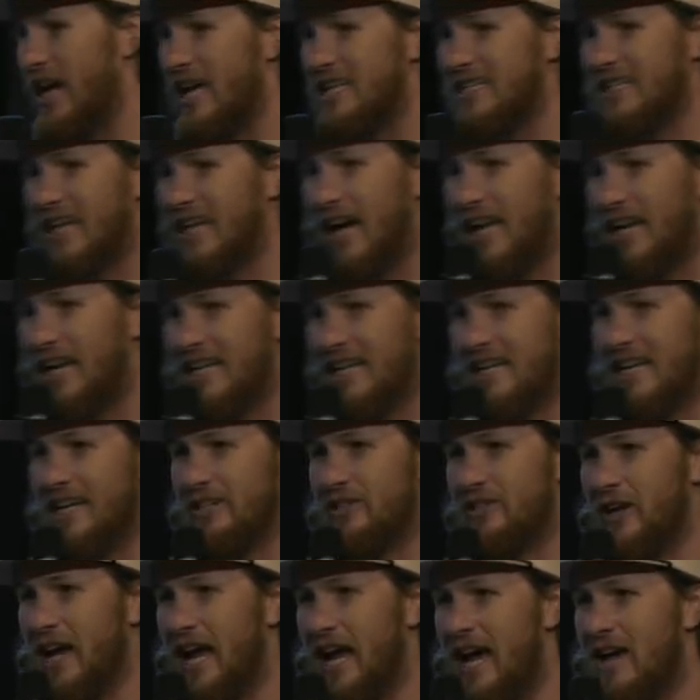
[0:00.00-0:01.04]
If you guys got
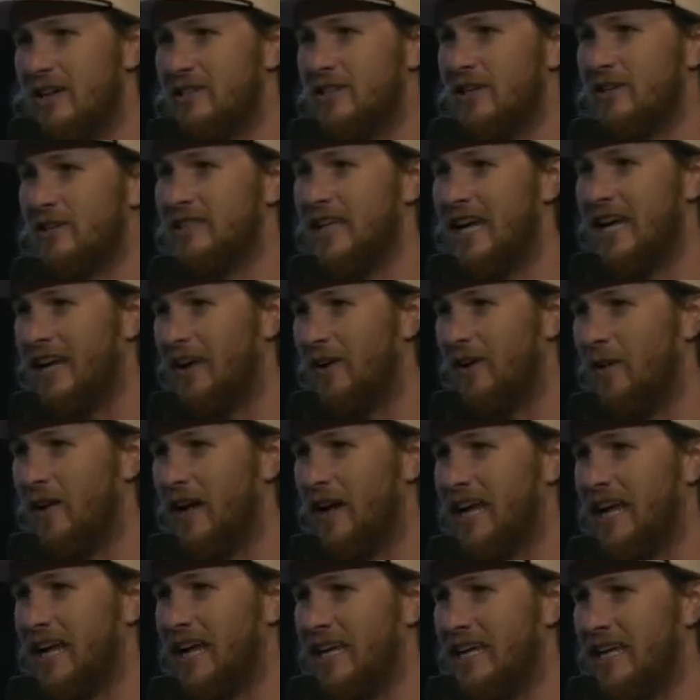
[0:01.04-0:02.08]
any at your house, I'll take
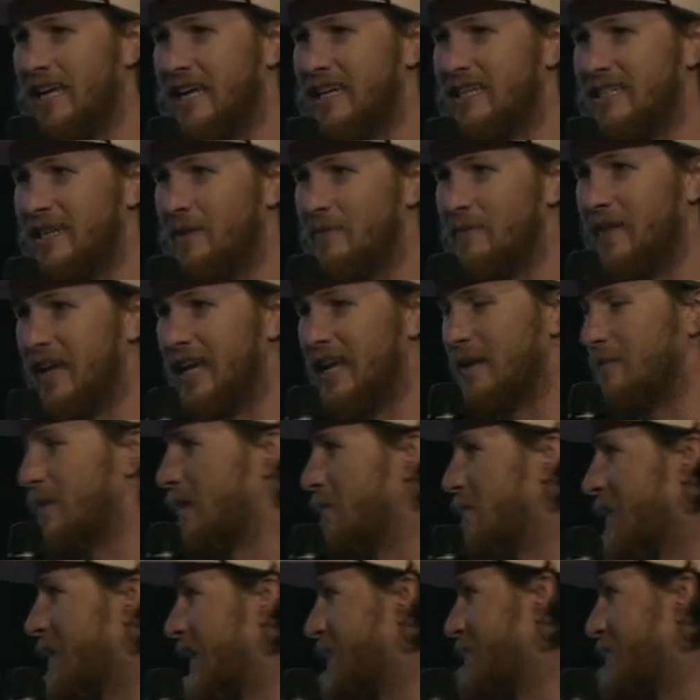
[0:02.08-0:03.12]
all I can get because I'm thinking
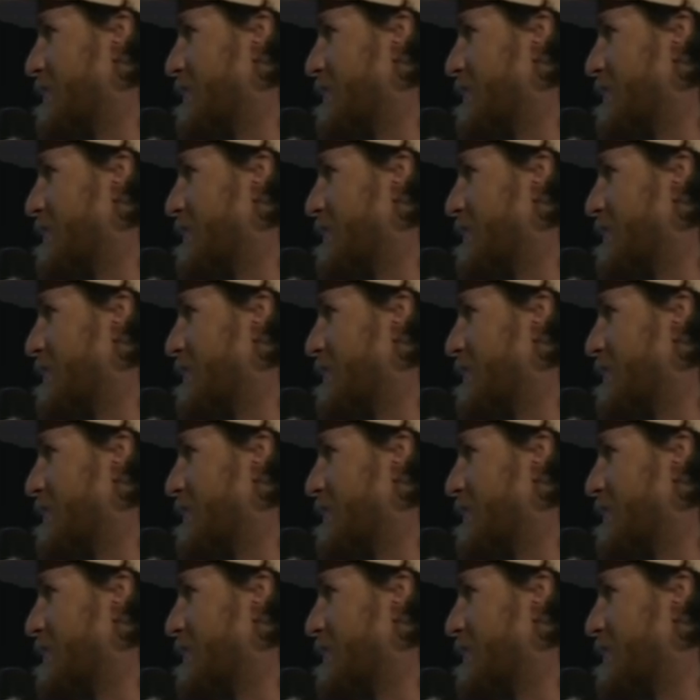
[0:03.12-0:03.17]
about